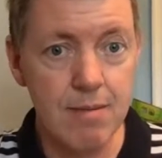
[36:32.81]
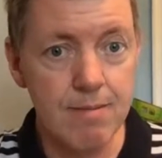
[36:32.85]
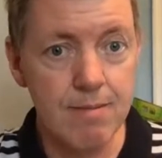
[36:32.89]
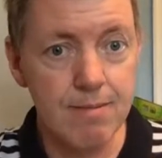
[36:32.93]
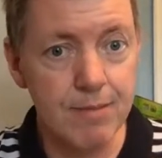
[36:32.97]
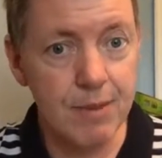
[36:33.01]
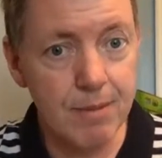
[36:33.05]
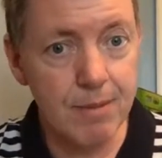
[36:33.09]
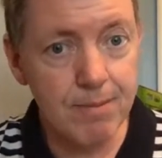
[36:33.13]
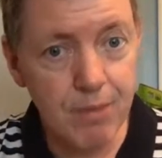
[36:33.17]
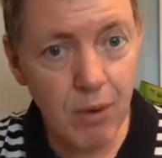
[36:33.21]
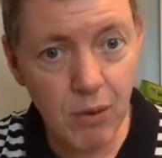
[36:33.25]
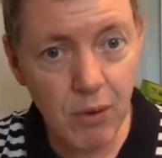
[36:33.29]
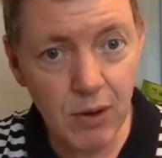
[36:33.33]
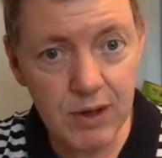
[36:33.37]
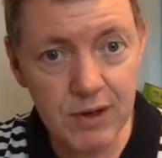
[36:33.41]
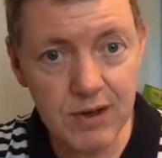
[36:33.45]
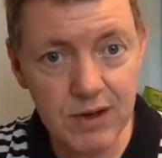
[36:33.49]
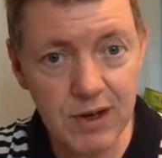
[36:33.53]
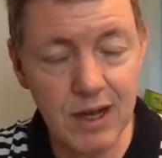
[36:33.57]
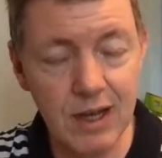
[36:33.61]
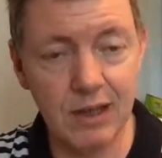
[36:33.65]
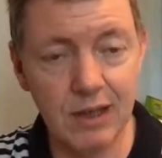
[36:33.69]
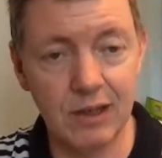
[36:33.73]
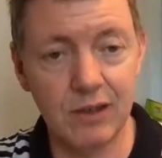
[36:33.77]
The point
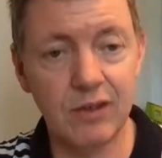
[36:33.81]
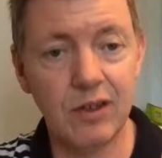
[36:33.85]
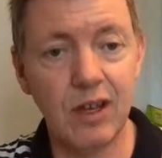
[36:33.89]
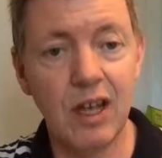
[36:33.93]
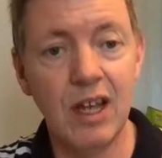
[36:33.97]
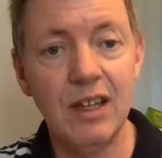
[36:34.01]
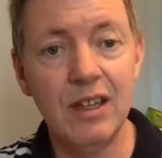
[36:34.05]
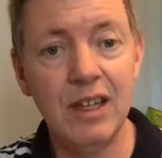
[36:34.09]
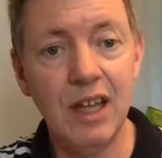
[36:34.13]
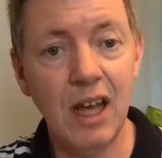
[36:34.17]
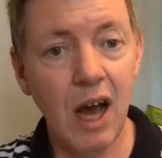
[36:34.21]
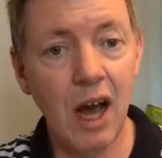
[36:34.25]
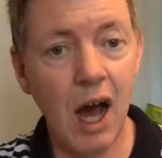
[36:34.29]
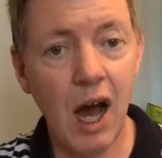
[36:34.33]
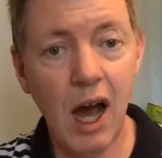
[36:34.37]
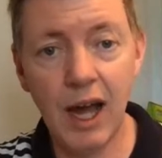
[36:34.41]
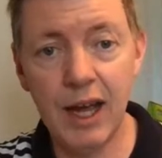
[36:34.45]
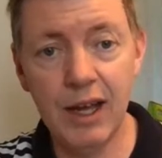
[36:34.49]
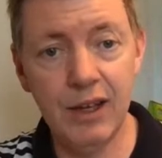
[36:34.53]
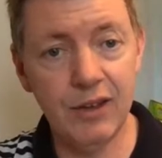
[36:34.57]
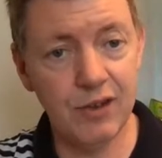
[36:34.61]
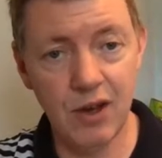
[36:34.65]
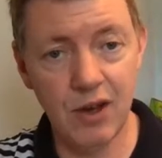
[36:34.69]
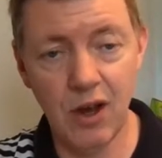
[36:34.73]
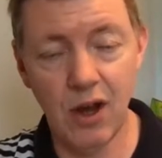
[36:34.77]
is, the I
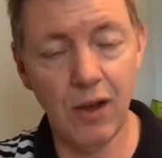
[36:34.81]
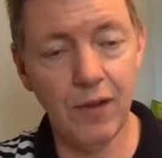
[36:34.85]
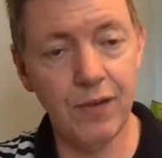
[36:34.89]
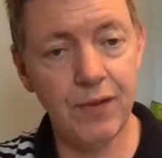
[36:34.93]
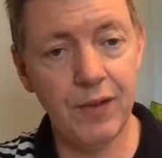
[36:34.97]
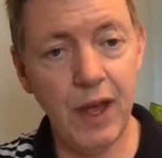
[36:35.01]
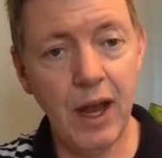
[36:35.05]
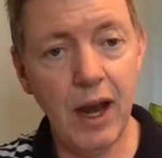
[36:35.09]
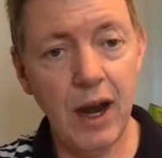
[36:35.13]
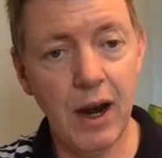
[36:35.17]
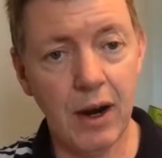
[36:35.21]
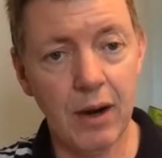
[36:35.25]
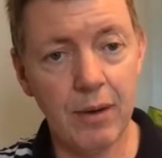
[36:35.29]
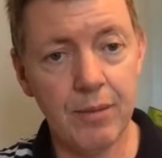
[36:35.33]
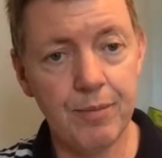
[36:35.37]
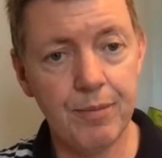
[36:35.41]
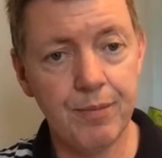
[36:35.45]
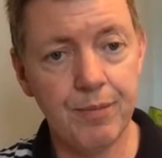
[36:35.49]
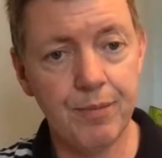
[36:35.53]
is not there.